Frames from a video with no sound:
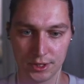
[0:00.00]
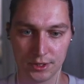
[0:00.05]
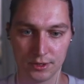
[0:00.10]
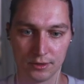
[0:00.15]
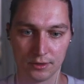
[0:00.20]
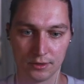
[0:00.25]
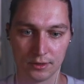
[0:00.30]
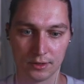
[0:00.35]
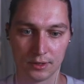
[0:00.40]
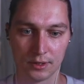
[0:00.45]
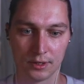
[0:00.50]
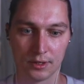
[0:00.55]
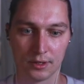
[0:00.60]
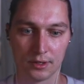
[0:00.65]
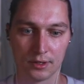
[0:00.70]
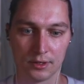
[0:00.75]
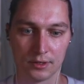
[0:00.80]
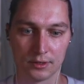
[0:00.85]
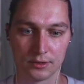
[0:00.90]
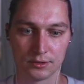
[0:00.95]
So
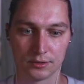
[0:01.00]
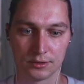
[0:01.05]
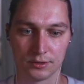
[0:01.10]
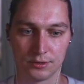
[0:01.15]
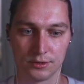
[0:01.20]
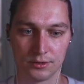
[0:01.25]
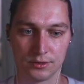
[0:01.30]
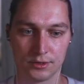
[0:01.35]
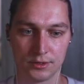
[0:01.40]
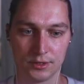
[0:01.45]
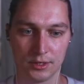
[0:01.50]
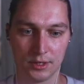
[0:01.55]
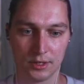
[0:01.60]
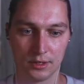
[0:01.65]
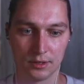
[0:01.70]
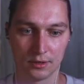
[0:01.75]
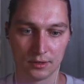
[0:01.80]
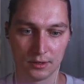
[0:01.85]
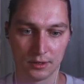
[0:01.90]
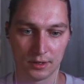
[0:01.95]
as you
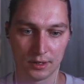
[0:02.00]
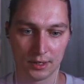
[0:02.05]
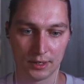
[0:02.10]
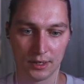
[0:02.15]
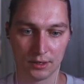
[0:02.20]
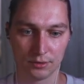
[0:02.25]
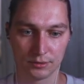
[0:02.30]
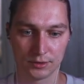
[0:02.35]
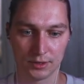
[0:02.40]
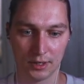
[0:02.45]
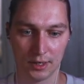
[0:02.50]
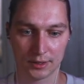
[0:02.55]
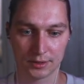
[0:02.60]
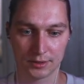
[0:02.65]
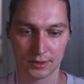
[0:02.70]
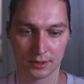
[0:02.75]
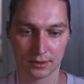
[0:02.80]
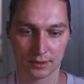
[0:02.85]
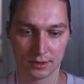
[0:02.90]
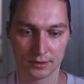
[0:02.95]
see, I'm now
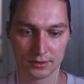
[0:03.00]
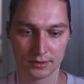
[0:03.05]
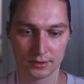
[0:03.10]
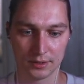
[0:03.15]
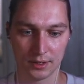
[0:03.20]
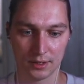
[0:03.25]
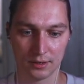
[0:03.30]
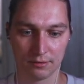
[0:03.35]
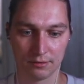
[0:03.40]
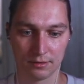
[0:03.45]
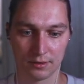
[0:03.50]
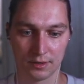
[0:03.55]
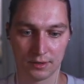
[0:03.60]
selecting this stuff